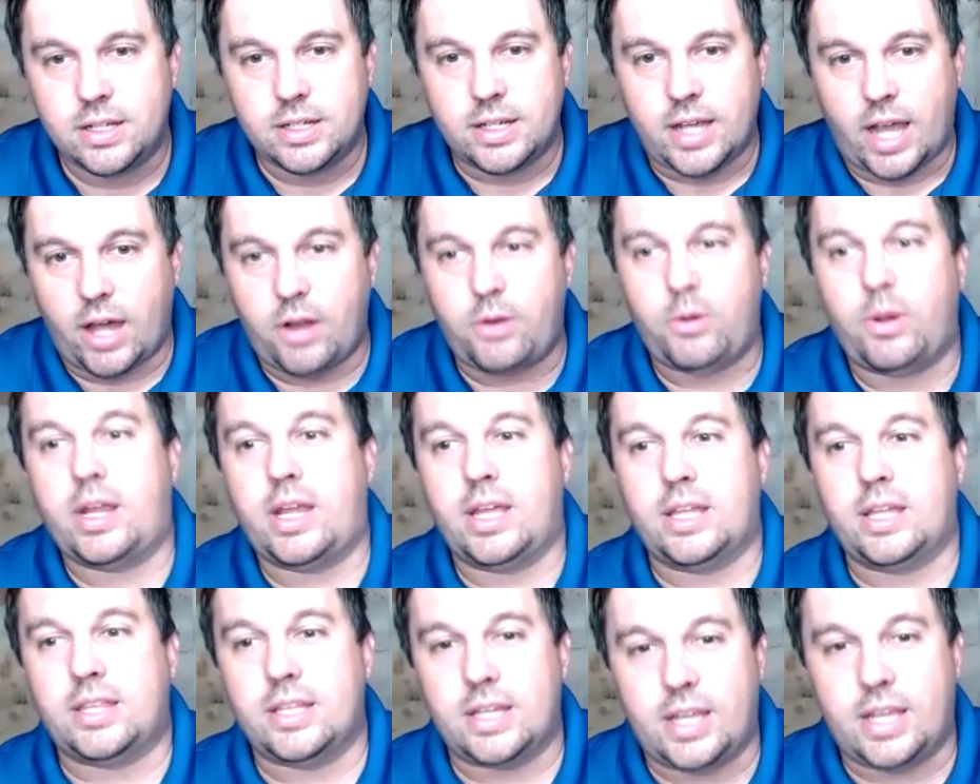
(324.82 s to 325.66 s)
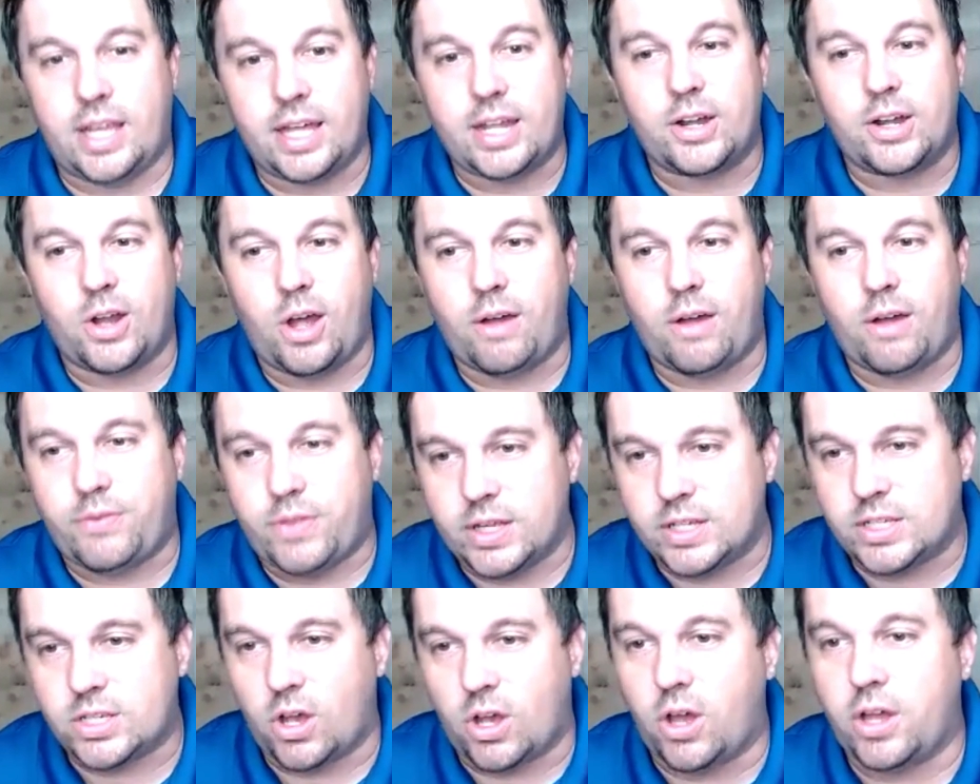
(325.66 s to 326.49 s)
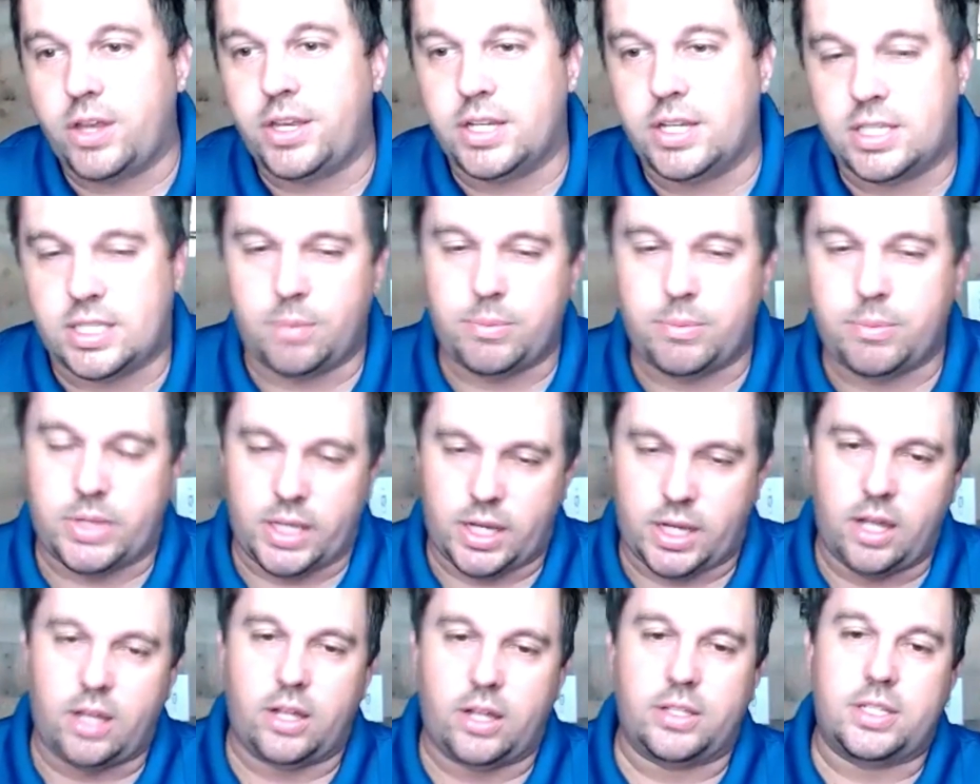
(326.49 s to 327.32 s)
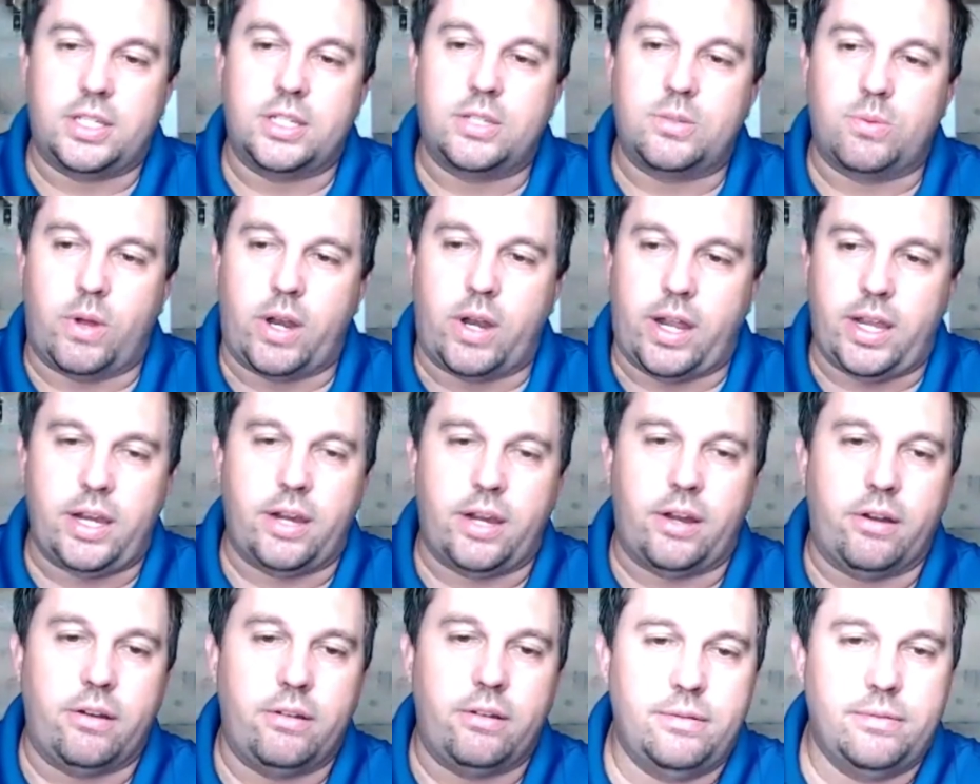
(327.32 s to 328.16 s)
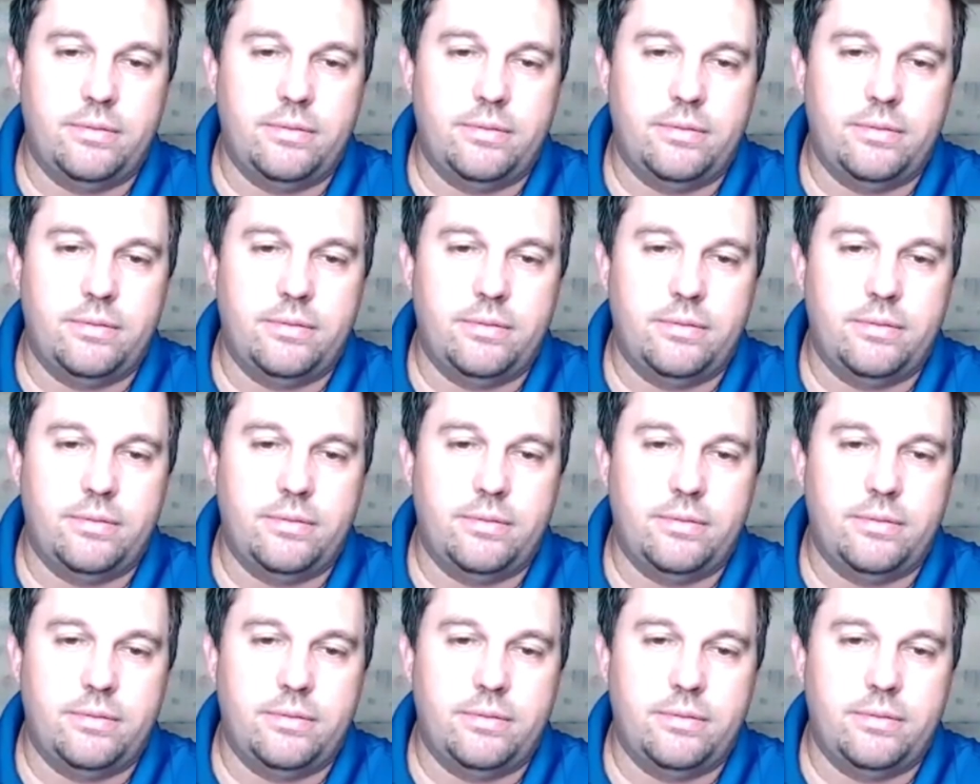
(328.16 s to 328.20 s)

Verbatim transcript: How do I get the, get it off this onto something else is what I hear.